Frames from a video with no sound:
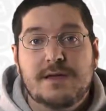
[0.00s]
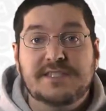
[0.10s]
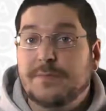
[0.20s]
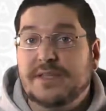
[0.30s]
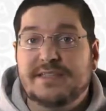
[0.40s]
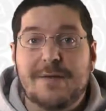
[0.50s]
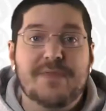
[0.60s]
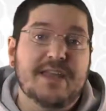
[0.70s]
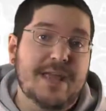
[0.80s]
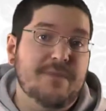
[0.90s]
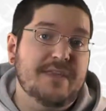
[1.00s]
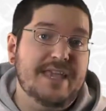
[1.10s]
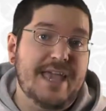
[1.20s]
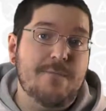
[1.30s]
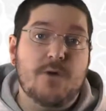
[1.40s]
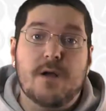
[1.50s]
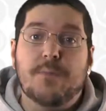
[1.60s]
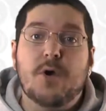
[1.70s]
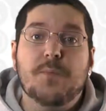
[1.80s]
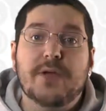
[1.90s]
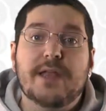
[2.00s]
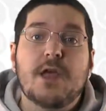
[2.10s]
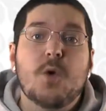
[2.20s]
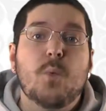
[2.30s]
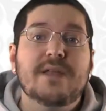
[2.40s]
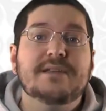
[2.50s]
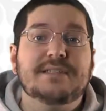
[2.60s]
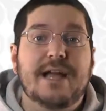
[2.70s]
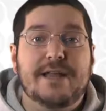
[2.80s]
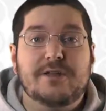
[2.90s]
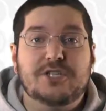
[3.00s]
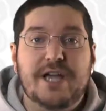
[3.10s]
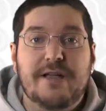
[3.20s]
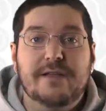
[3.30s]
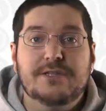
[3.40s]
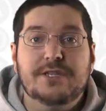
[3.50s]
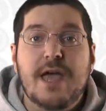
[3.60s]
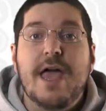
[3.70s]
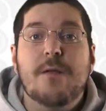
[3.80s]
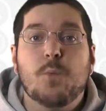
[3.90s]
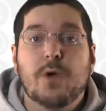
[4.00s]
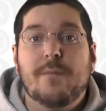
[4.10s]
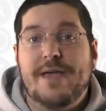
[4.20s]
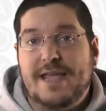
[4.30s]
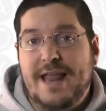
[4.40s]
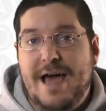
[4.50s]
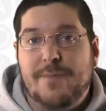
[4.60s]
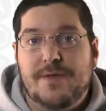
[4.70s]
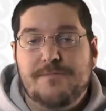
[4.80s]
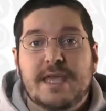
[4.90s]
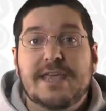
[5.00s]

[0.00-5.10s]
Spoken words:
Simply type in the name of the game where appropriate when designing your challenge, and we'll make it happen.